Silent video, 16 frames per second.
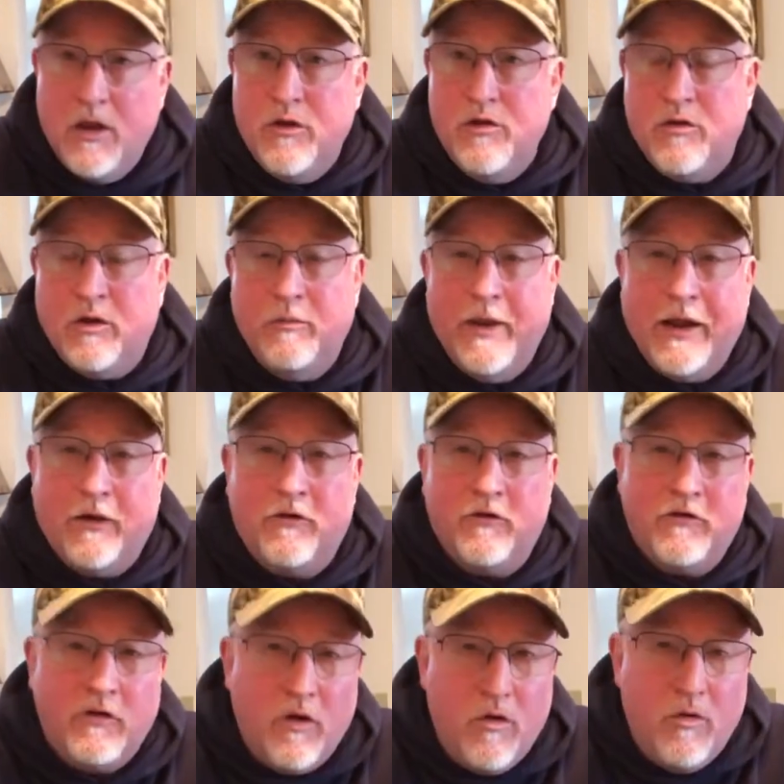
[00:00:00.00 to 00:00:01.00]
You can make
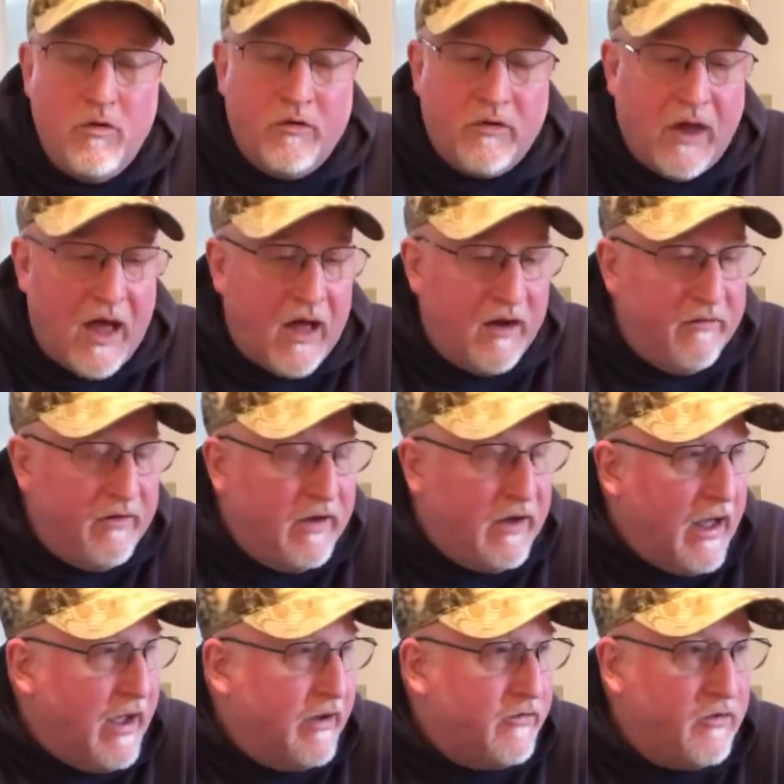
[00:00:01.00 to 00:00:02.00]
shoes out of
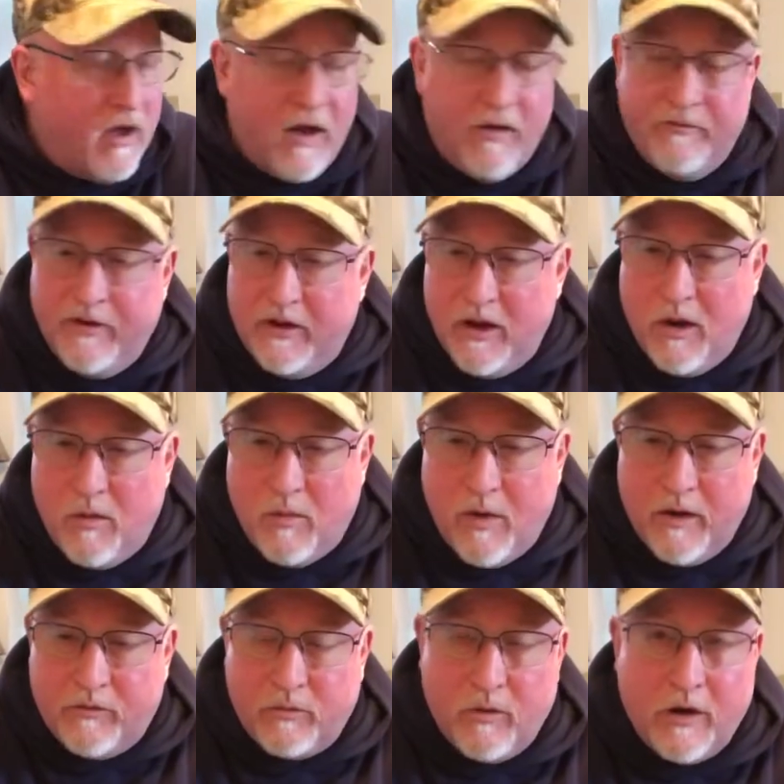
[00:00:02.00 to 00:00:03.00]
it. I saw a video
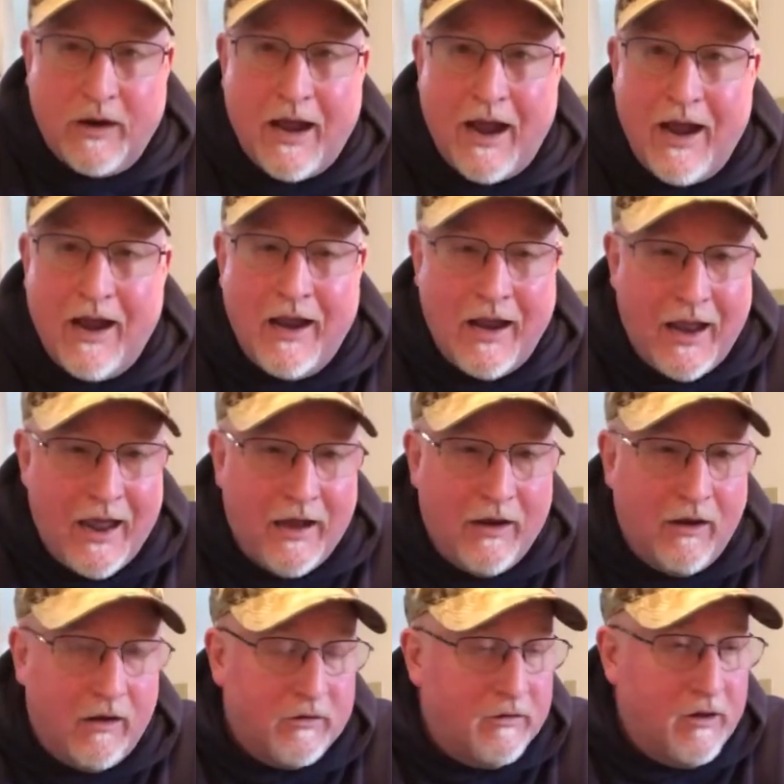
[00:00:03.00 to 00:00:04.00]
once where a guy
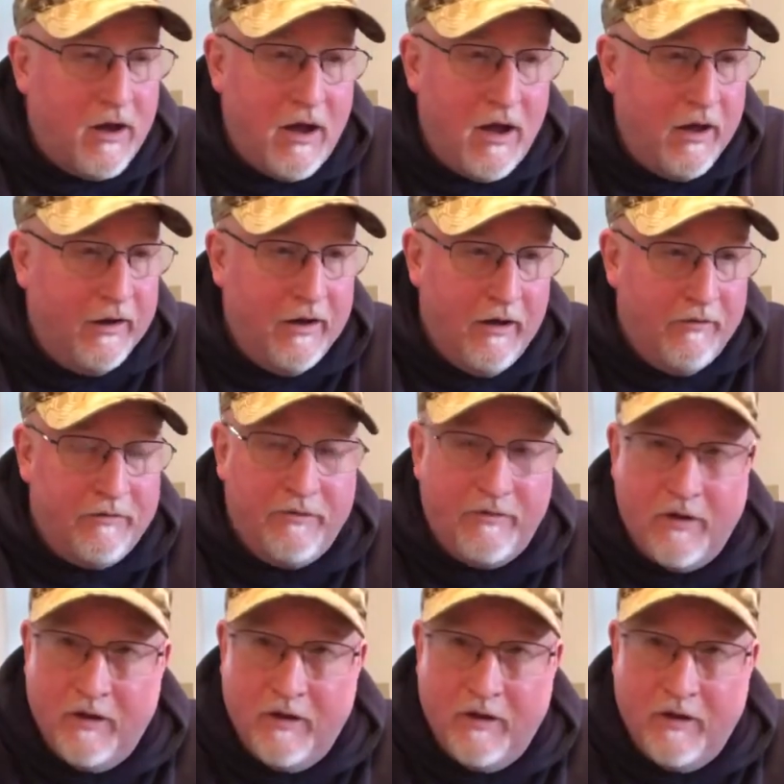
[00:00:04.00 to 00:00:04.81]
had a ton of,